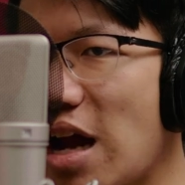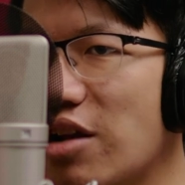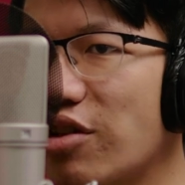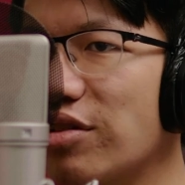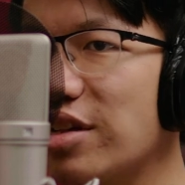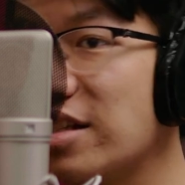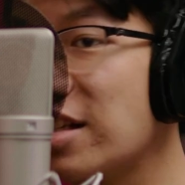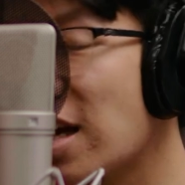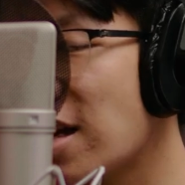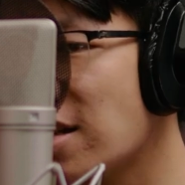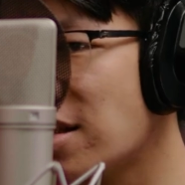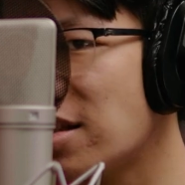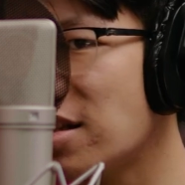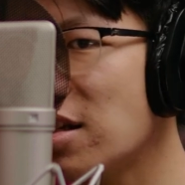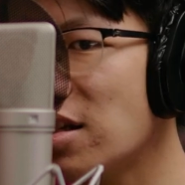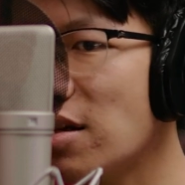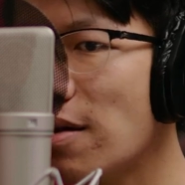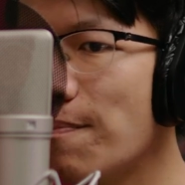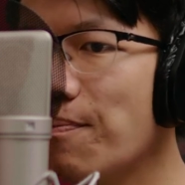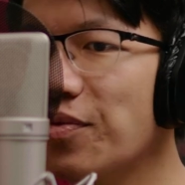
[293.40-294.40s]
manually
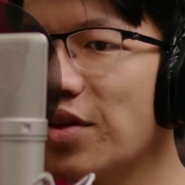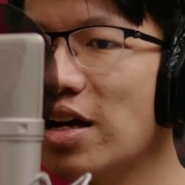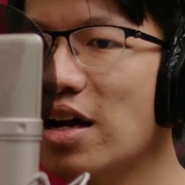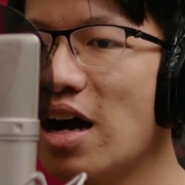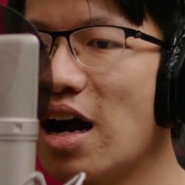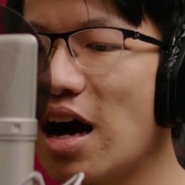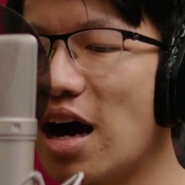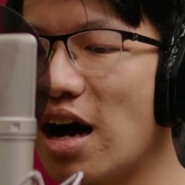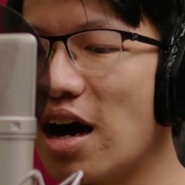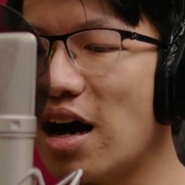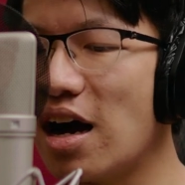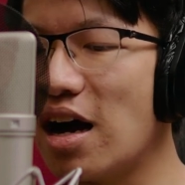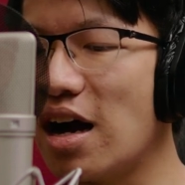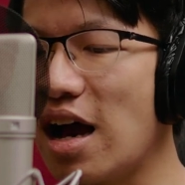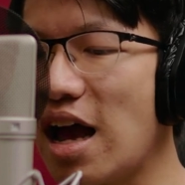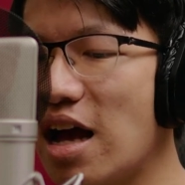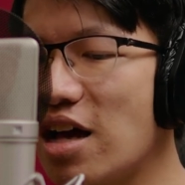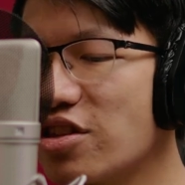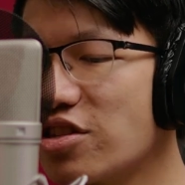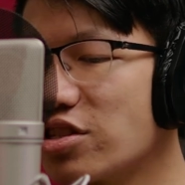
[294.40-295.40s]
tested.
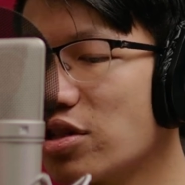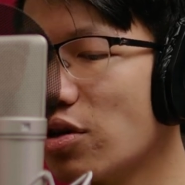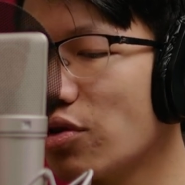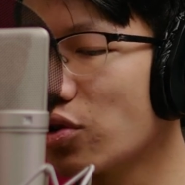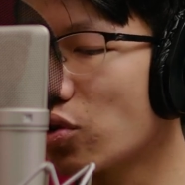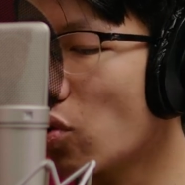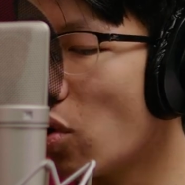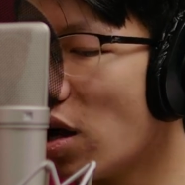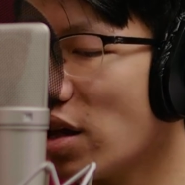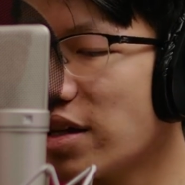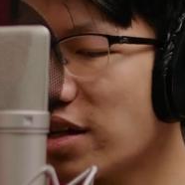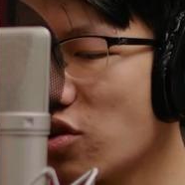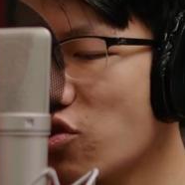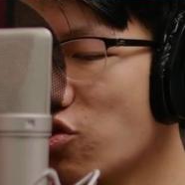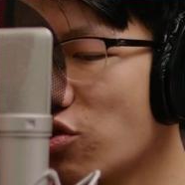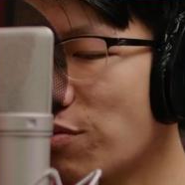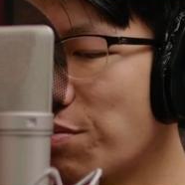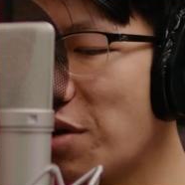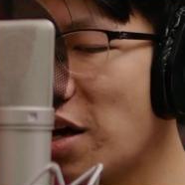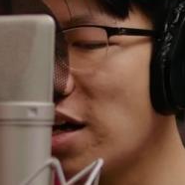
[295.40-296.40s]
And so the quality
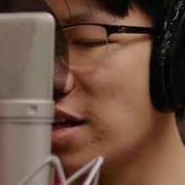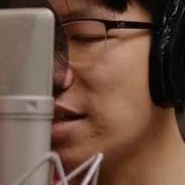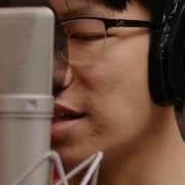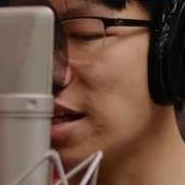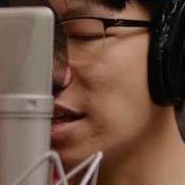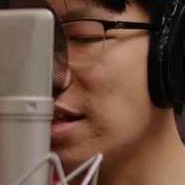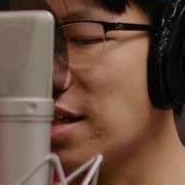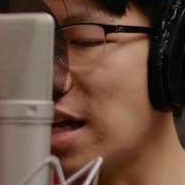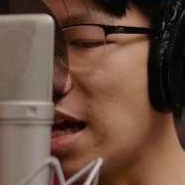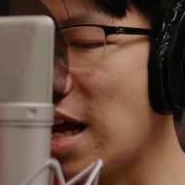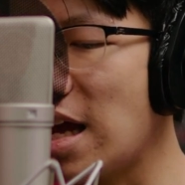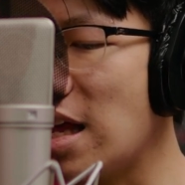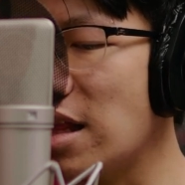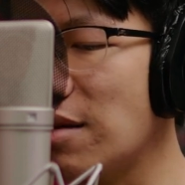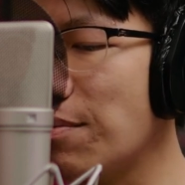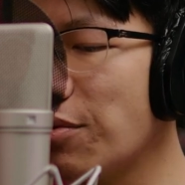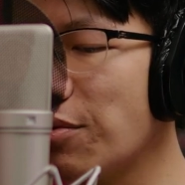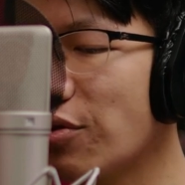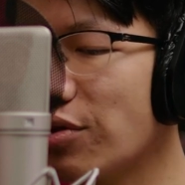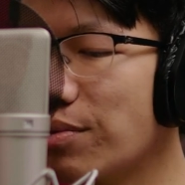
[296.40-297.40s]
control process and
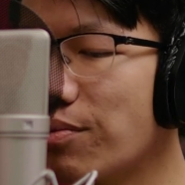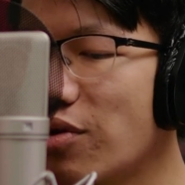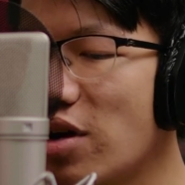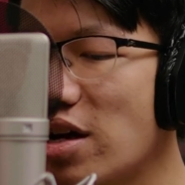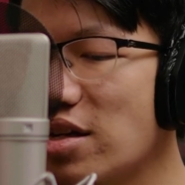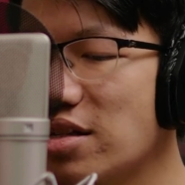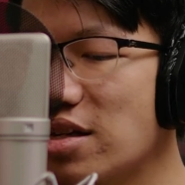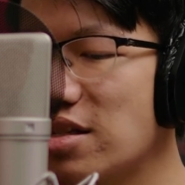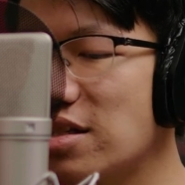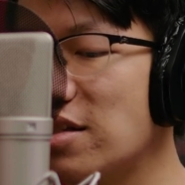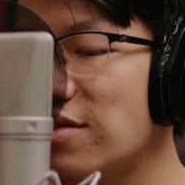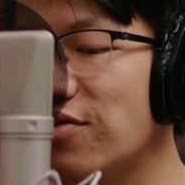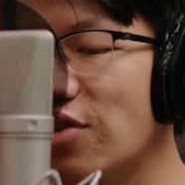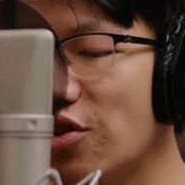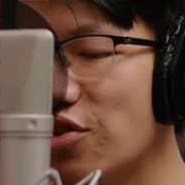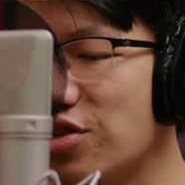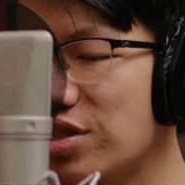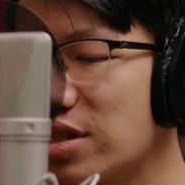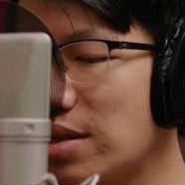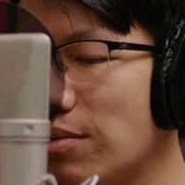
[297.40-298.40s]
the building process is
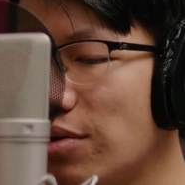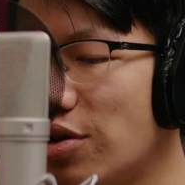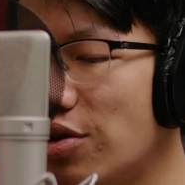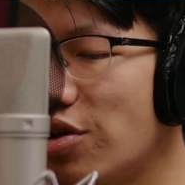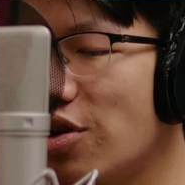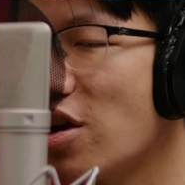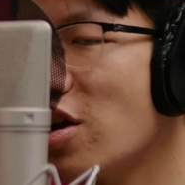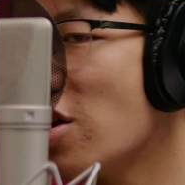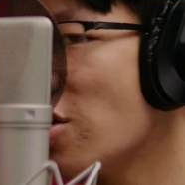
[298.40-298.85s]
very similar